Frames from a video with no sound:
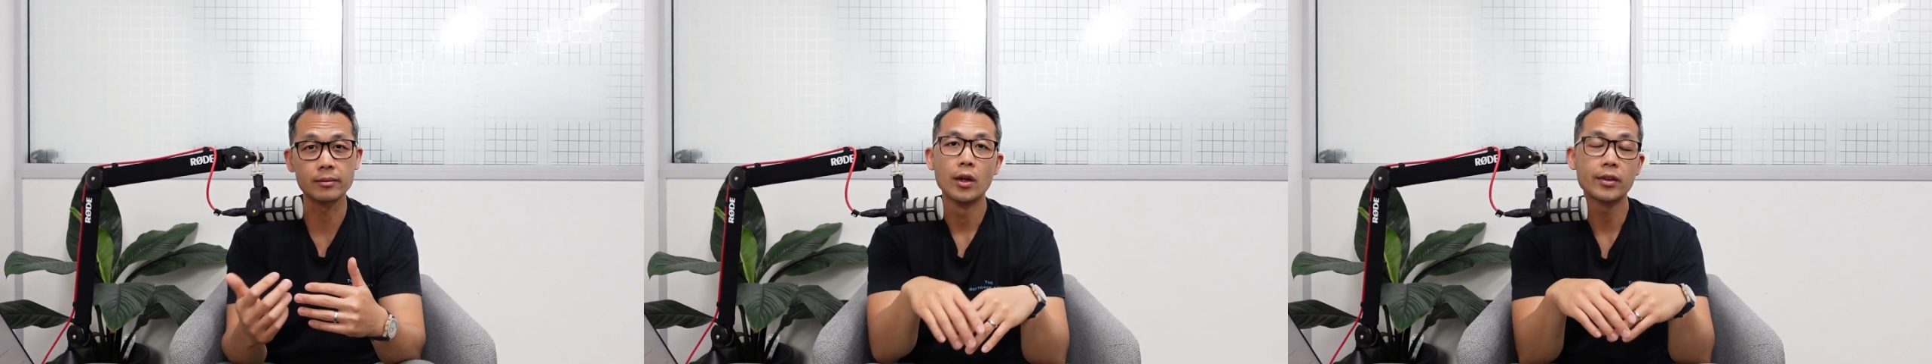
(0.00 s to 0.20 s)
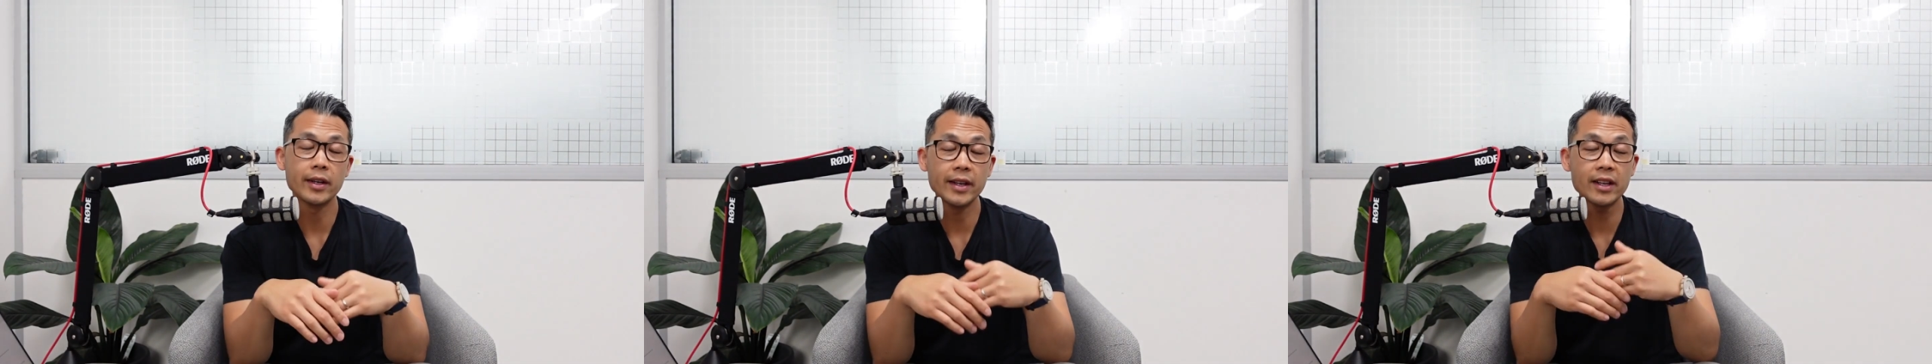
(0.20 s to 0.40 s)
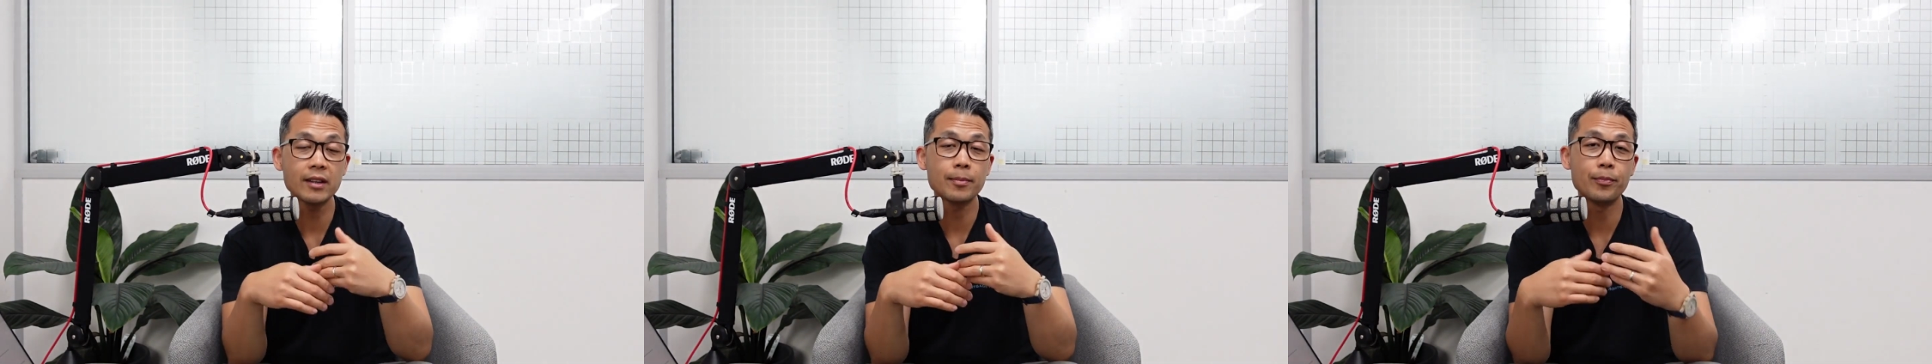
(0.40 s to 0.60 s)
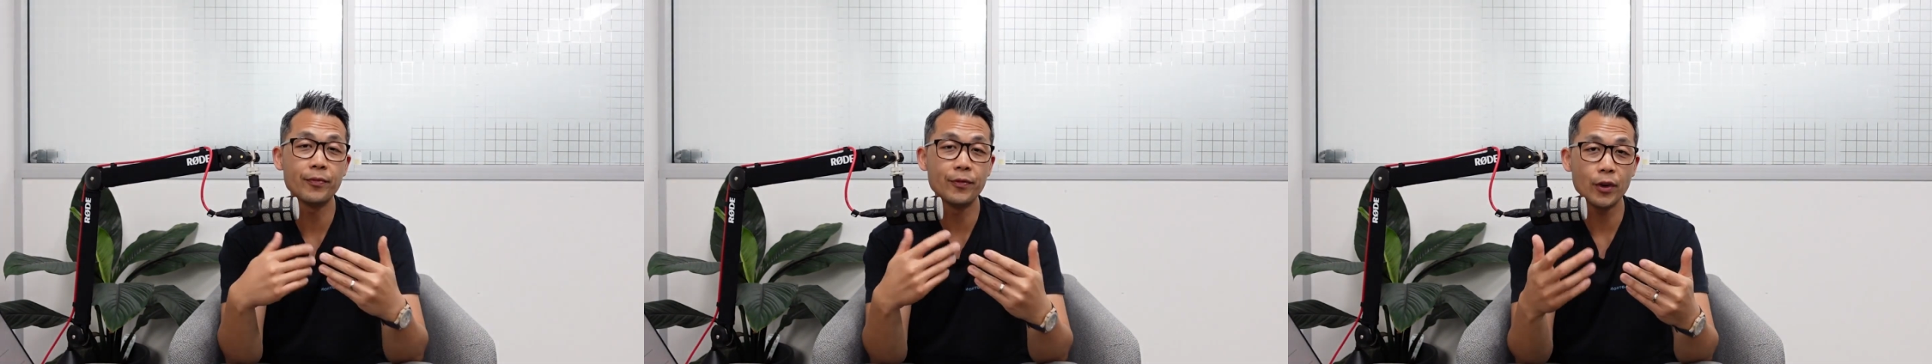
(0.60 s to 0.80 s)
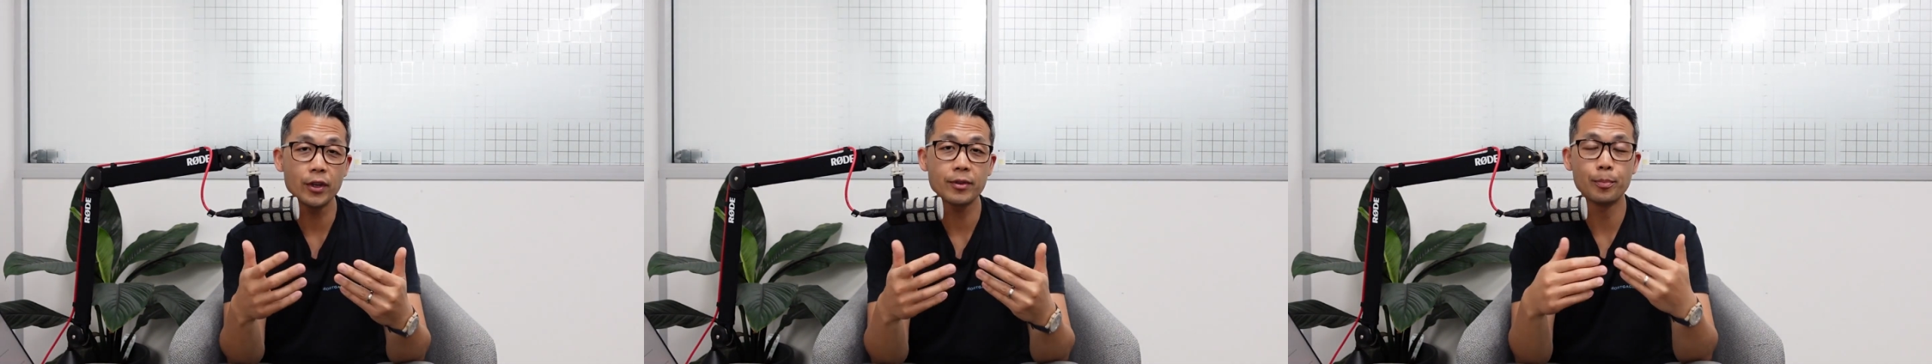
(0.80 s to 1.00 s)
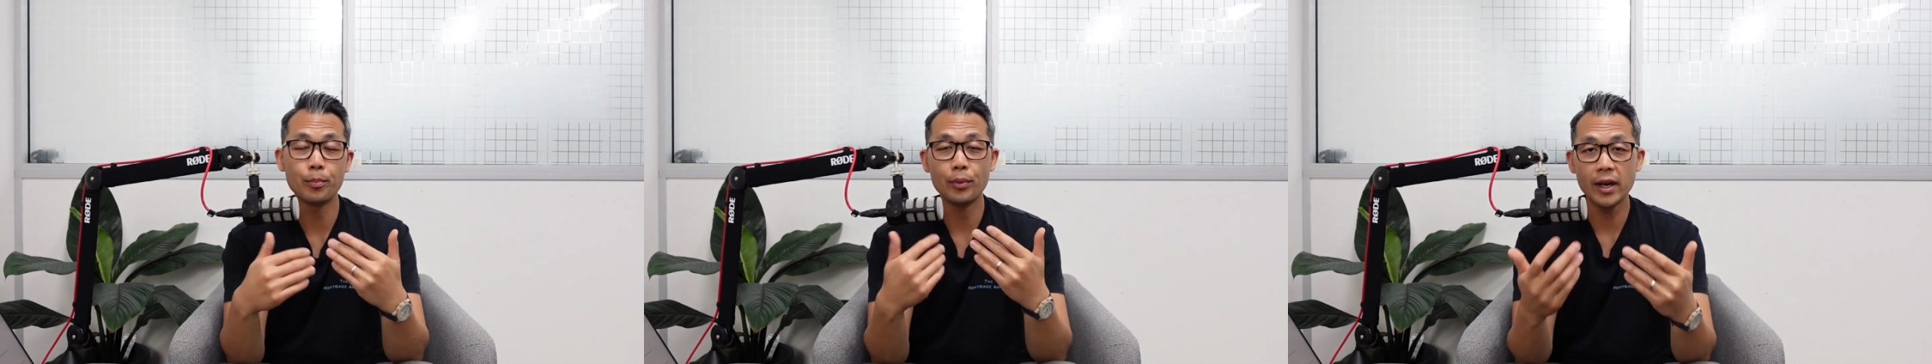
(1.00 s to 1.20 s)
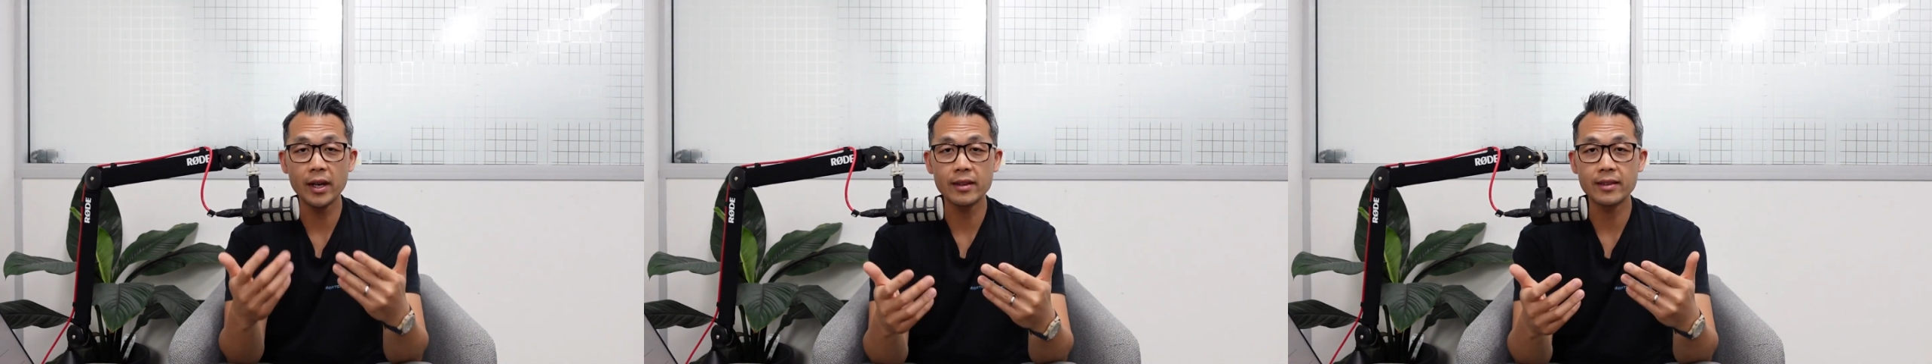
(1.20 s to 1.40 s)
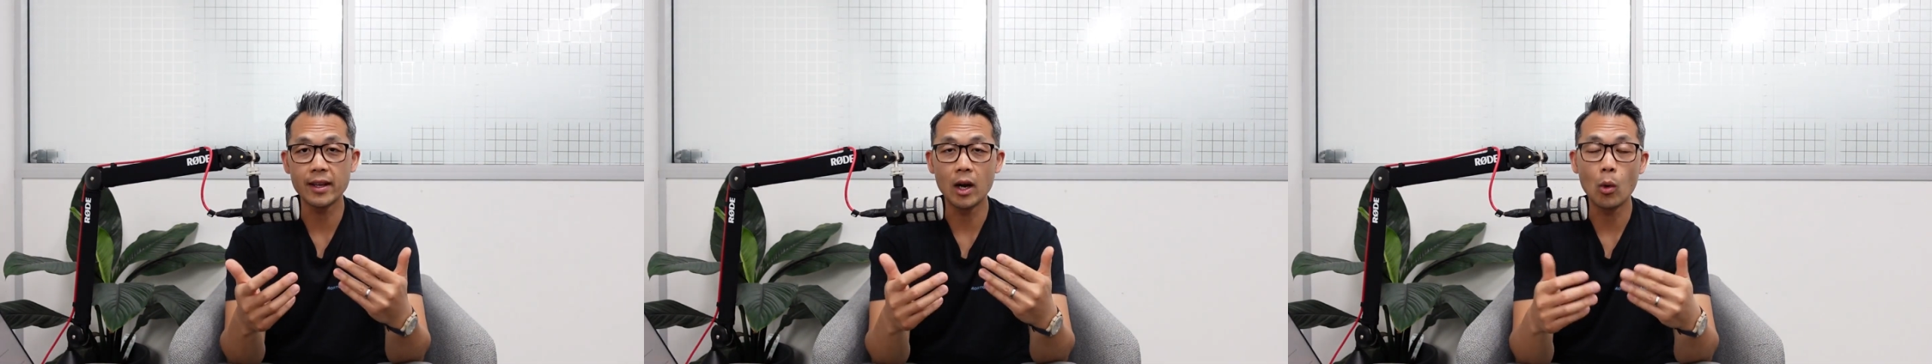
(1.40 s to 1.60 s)
So let's first
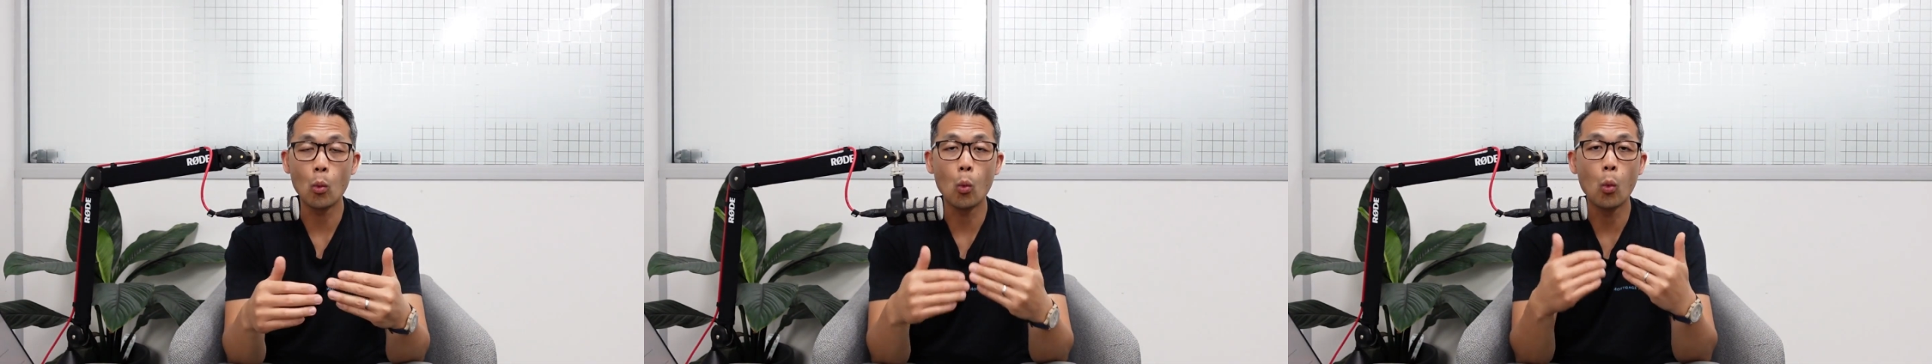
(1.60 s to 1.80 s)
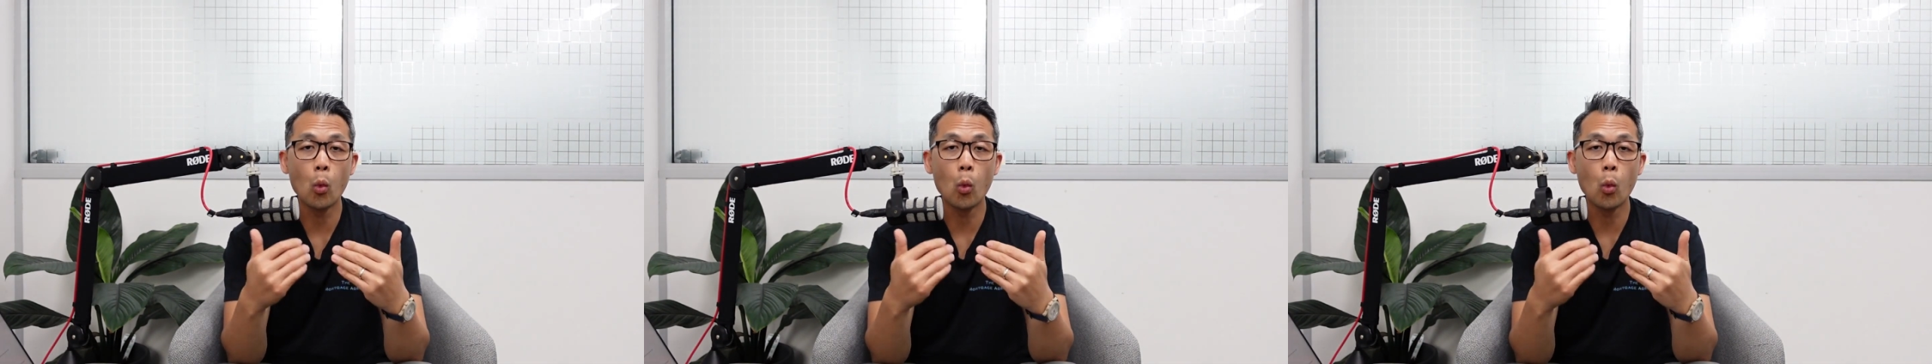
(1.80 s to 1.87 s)
break down